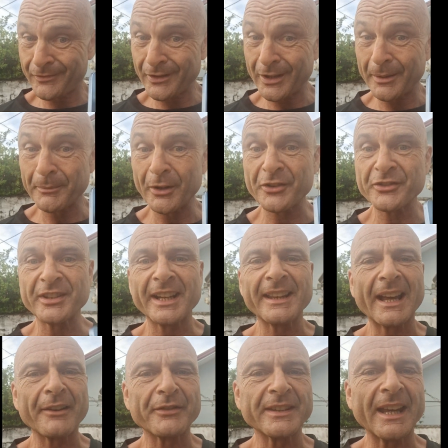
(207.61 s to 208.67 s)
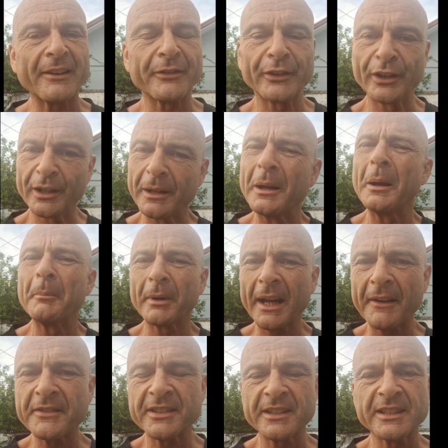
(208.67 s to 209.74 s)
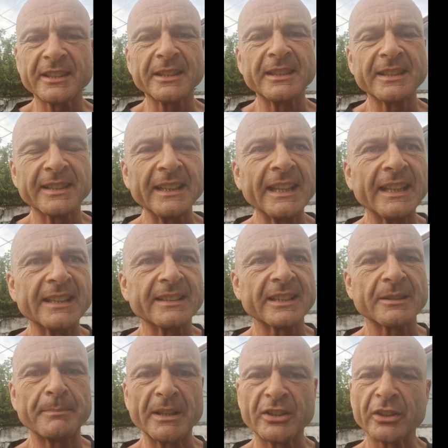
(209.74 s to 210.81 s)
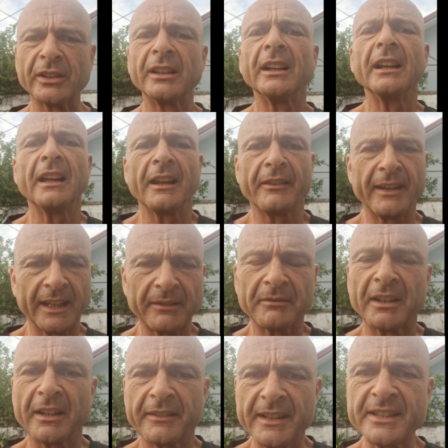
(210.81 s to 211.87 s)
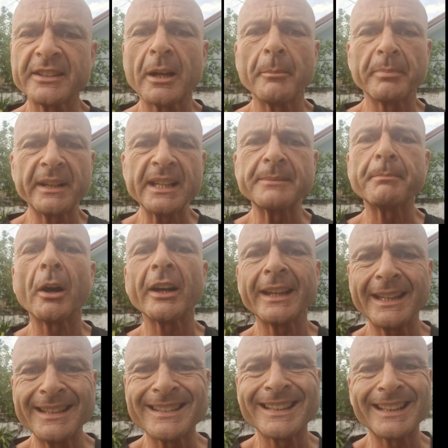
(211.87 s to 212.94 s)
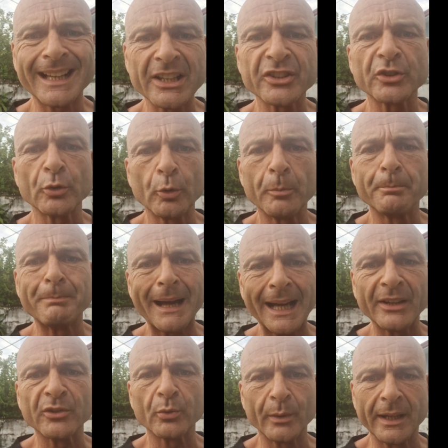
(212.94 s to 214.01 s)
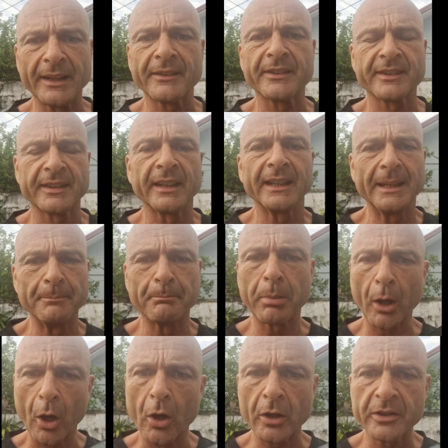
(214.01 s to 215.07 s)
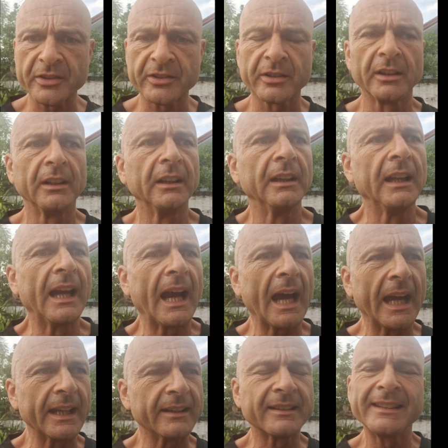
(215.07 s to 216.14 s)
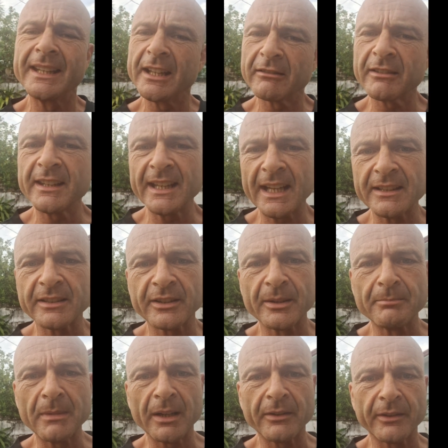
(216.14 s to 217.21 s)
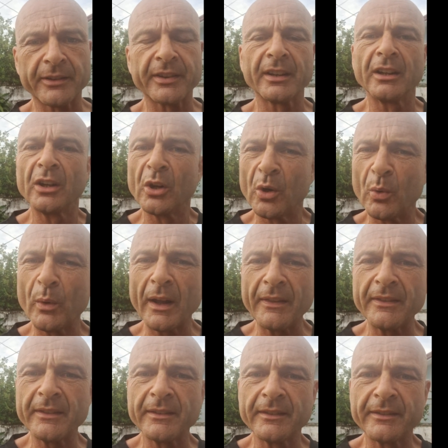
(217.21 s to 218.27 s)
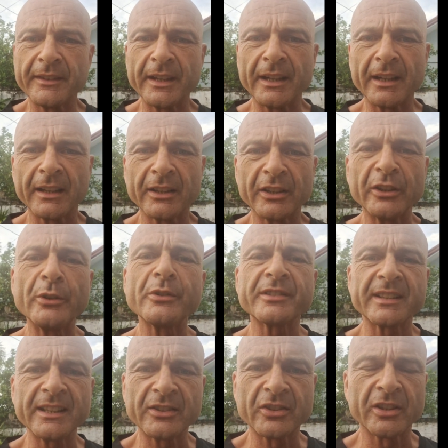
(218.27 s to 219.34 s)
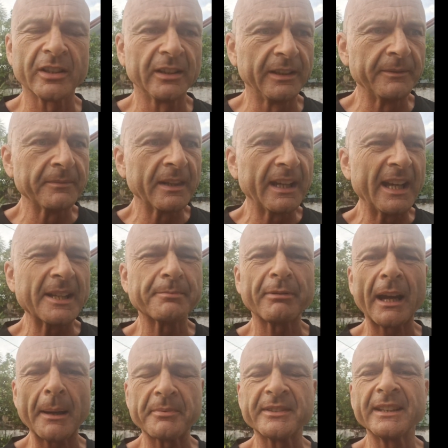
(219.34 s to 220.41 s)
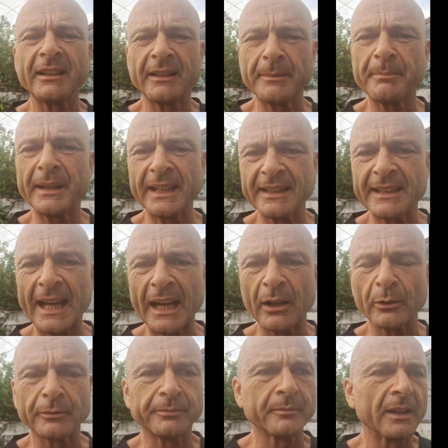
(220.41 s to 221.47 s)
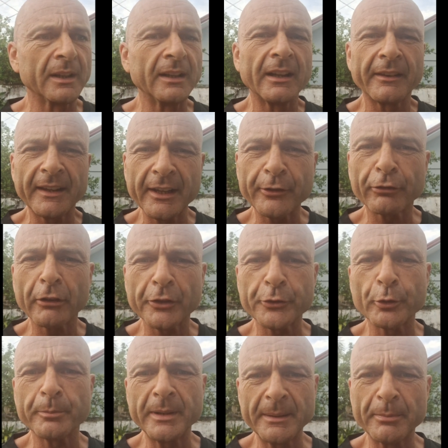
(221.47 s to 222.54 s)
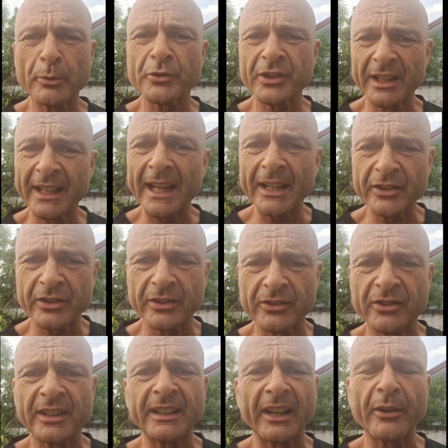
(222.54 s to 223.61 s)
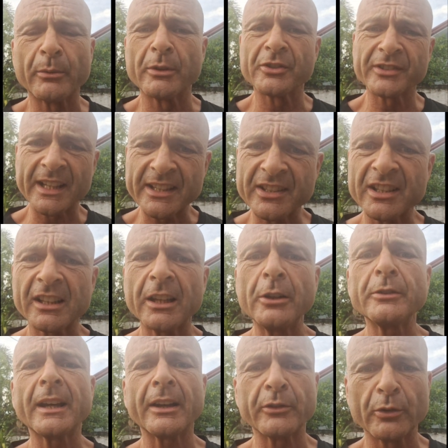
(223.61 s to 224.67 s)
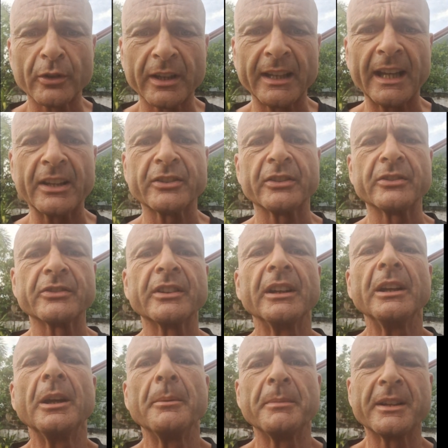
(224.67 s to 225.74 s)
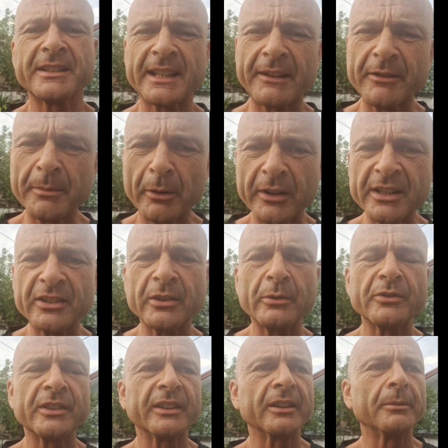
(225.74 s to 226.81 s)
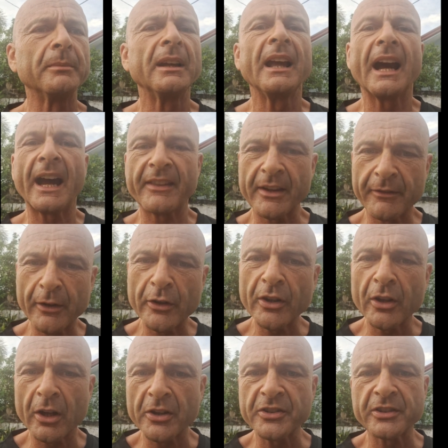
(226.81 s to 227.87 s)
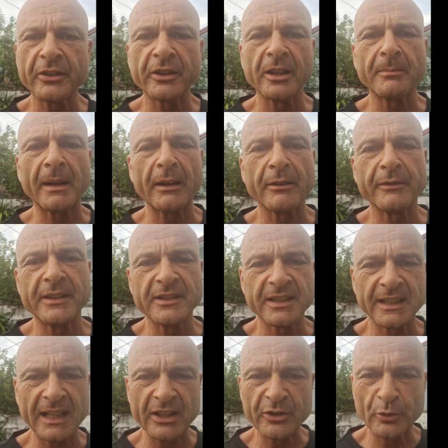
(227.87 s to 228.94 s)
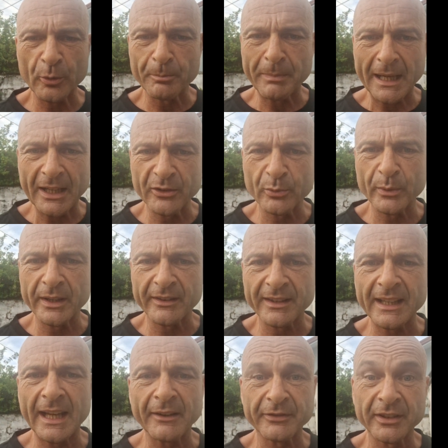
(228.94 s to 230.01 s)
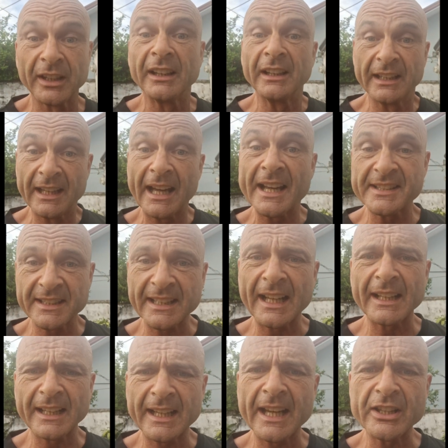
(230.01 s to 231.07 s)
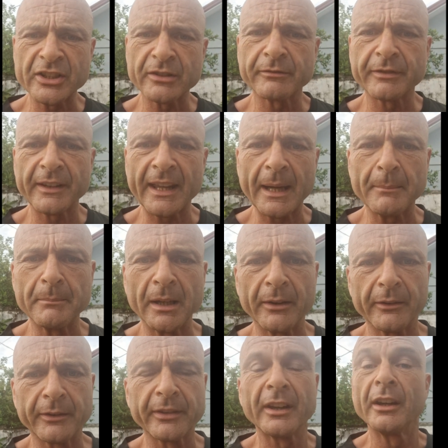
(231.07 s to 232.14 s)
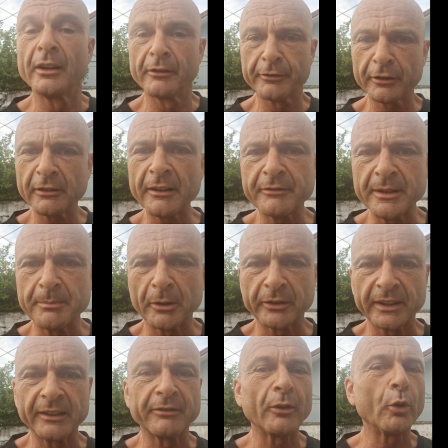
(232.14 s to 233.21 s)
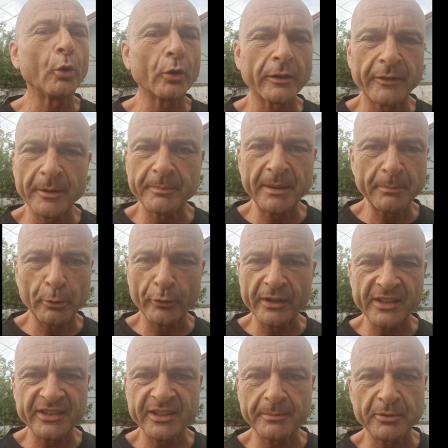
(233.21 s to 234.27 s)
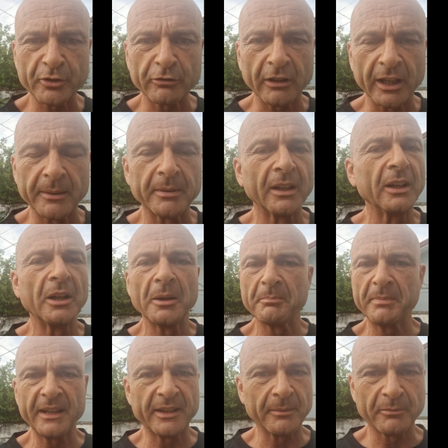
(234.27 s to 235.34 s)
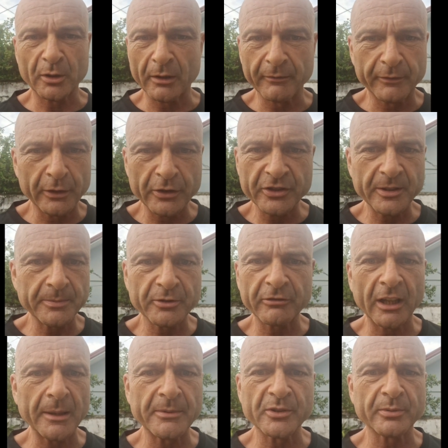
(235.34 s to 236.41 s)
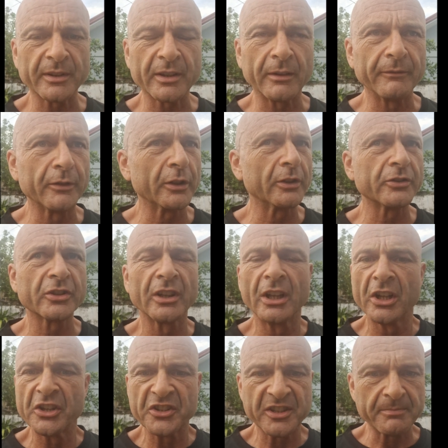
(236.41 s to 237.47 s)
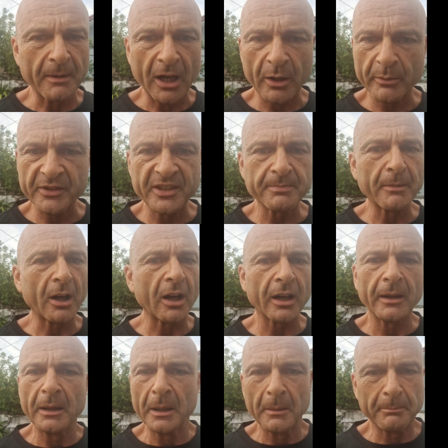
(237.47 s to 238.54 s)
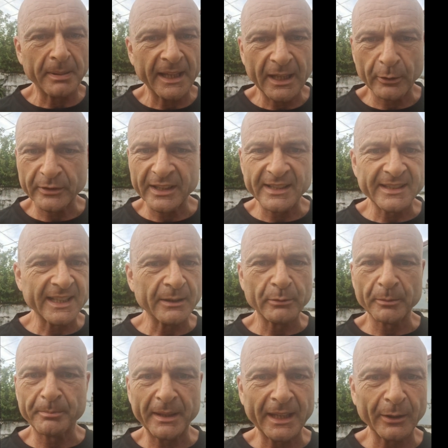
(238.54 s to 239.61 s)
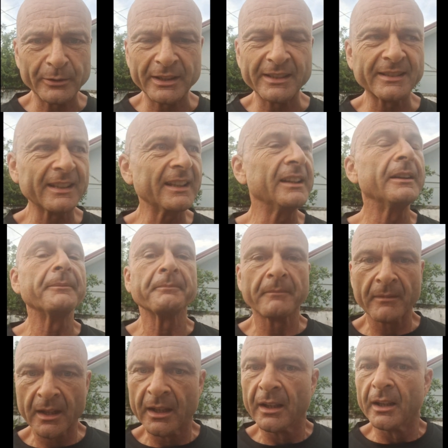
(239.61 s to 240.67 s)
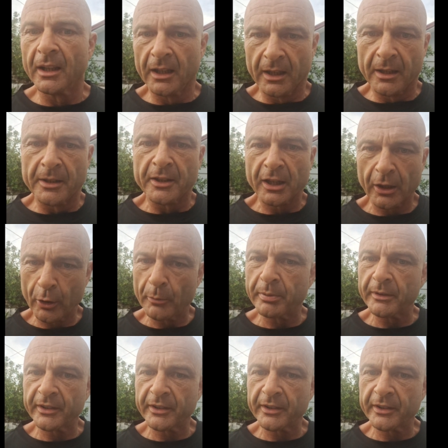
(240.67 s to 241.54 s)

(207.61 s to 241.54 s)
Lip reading: I'm not saying that for definite, but I have the sneaky suspicion that these companies buy international bandwidth in blocks, and nearer the end of the month, when the usage is perhaps nearly peaked out, they throttle people's connections. In other words, they slow down your connections because everybody's using them, and they've only got a certain amount of international bandwidth left as an allocation for that month, for everybody, for all of the people that subscribe, be them Converge subscribers with Converge, Smart with Smart, PLDT with PLDT, Globe with